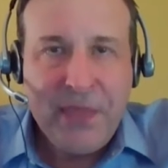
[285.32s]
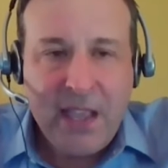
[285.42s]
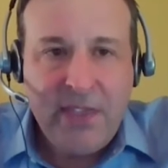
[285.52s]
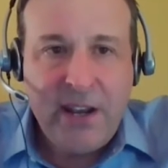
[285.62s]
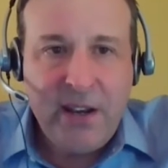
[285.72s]

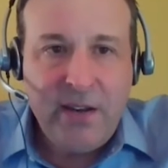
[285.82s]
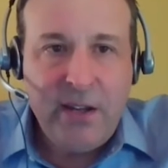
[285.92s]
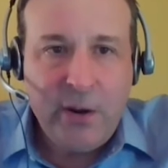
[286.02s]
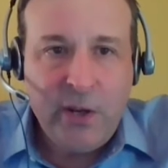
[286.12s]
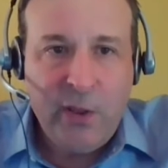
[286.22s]
Then,
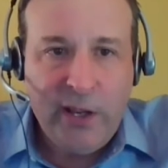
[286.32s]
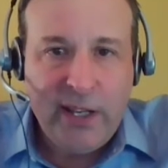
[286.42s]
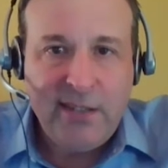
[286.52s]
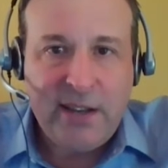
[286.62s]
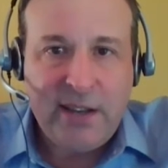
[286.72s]
you look
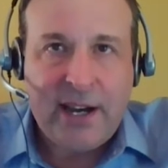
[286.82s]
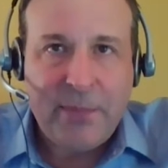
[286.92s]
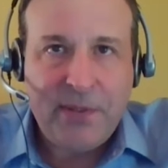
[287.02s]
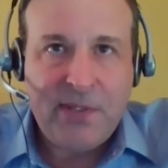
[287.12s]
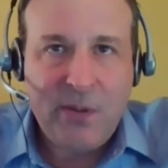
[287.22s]
at
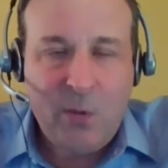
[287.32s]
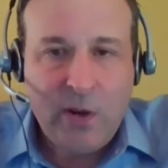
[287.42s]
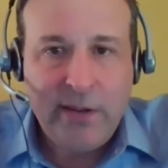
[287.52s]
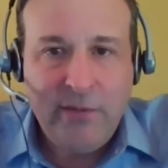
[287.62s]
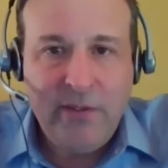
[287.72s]
DevOps,
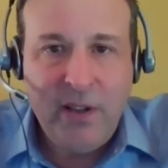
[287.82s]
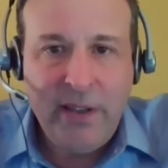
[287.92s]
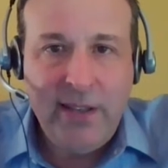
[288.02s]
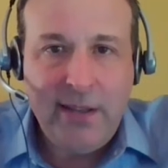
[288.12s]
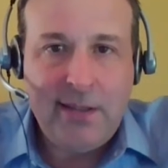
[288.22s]
where it
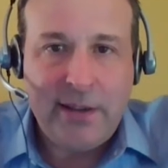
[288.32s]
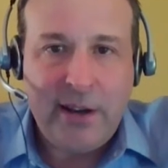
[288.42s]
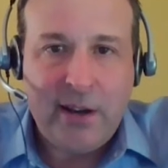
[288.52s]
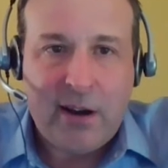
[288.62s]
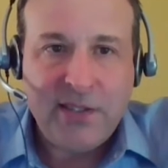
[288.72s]
really done
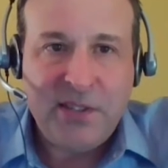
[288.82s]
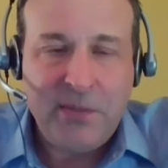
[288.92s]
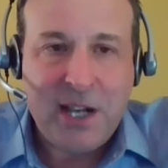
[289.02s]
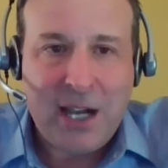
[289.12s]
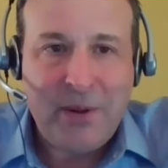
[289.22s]
an awesome
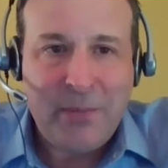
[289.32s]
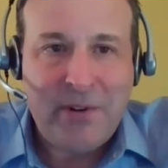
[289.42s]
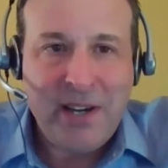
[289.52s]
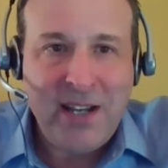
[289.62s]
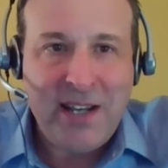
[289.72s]
job at
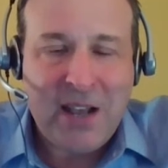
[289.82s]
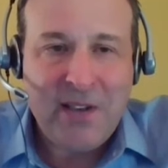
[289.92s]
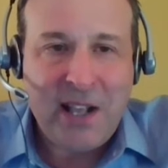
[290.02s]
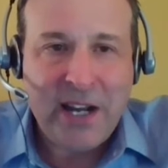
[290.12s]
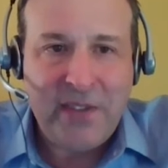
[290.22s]
breaking down
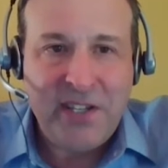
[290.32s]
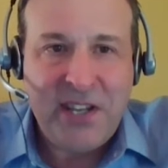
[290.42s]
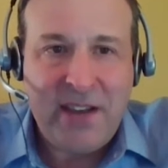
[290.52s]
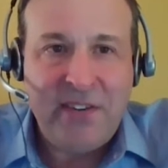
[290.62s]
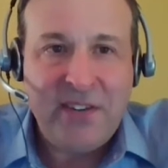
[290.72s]
kind of the
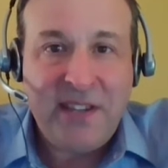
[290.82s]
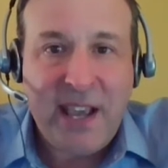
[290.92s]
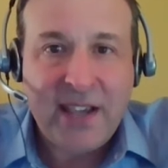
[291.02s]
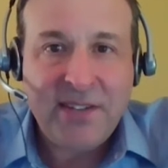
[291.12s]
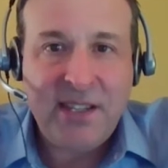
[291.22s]
dev and
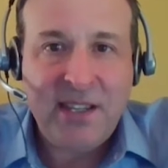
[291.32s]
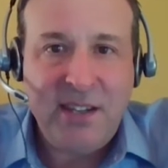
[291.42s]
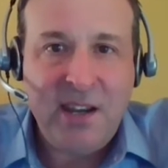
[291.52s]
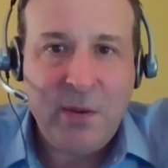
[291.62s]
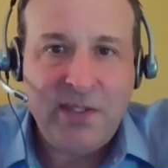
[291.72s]
test,
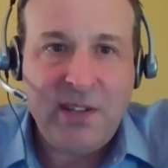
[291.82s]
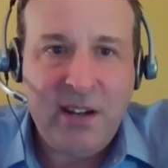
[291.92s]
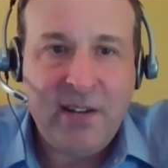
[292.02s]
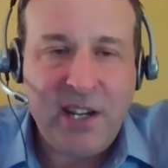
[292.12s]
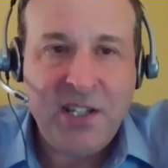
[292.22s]
continuous
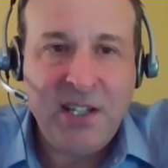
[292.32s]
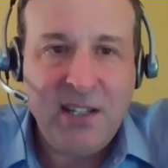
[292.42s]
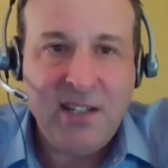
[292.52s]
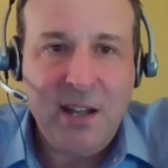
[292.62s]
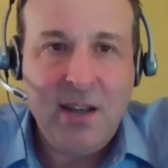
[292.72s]
integration,
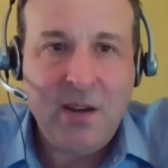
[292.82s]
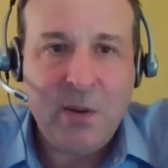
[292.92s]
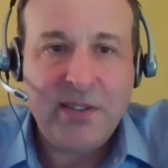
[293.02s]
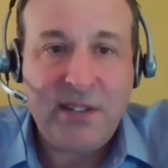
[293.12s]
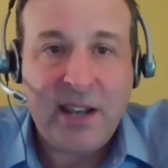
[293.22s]

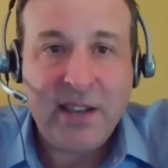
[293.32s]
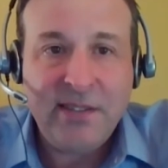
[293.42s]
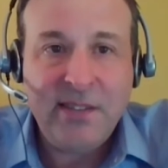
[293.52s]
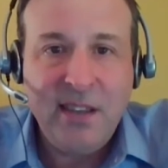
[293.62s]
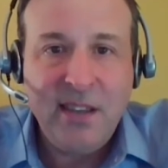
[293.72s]
continuous test.